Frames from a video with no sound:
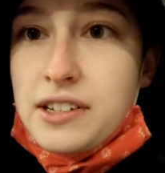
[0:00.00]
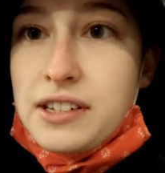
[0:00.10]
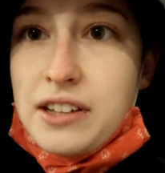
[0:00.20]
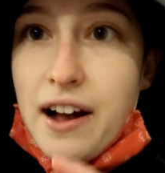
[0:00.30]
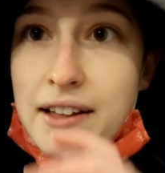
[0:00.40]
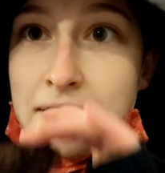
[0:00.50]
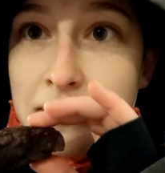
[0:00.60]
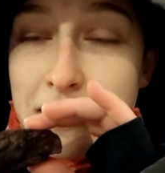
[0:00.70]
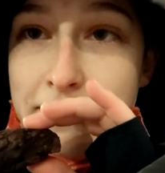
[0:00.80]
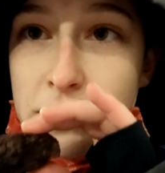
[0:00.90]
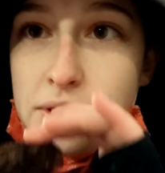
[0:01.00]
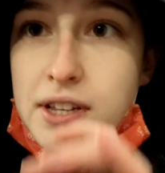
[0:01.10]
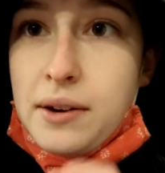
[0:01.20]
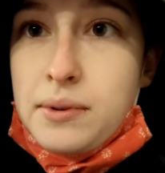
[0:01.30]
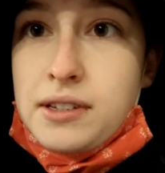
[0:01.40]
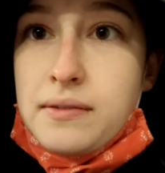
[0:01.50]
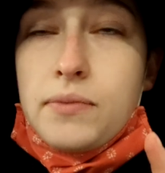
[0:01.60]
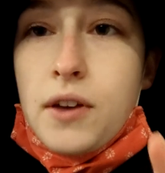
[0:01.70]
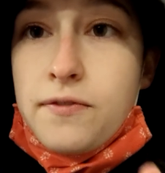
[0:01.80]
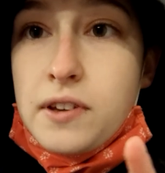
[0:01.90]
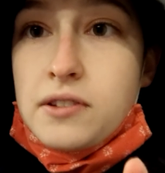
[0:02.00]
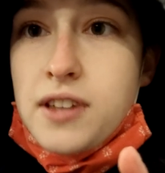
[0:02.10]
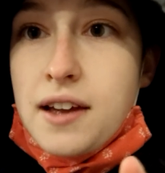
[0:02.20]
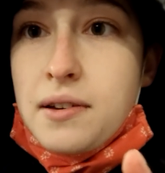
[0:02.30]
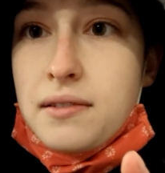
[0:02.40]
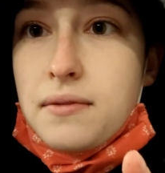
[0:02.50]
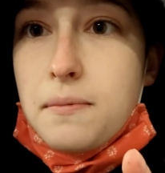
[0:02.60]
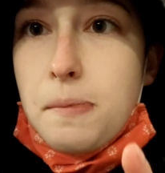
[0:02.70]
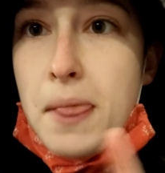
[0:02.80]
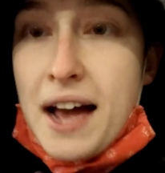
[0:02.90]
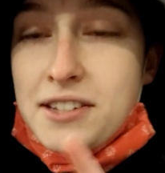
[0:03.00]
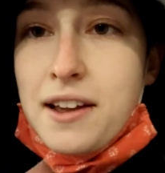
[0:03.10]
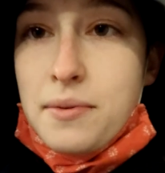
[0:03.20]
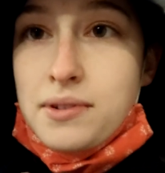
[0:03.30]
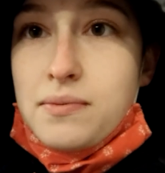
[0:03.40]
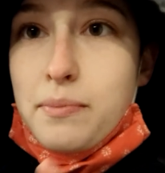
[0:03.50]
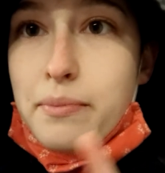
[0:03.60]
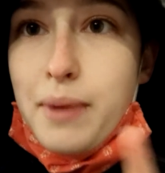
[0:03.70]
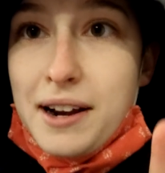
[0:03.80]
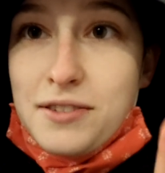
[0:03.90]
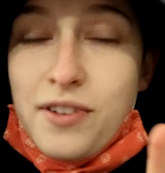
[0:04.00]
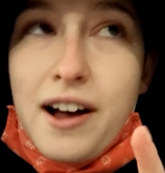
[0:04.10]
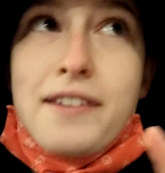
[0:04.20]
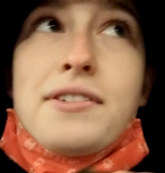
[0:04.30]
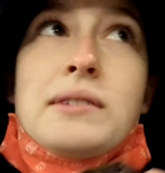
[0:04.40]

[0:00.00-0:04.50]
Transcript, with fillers: to this guy on the lift, he said it was, the feels like last night was minus five.